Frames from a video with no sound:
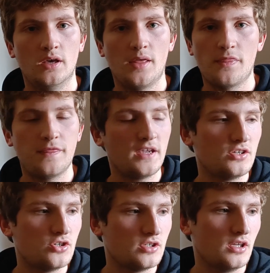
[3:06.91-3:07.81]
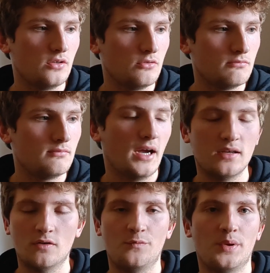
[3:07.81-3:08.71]
and things you did, you
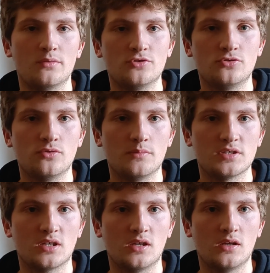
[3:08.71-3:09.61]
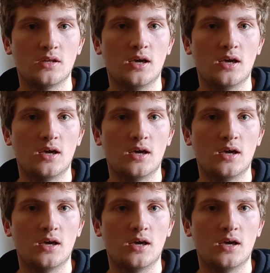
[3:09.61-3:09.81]
might not be able to do them as clean.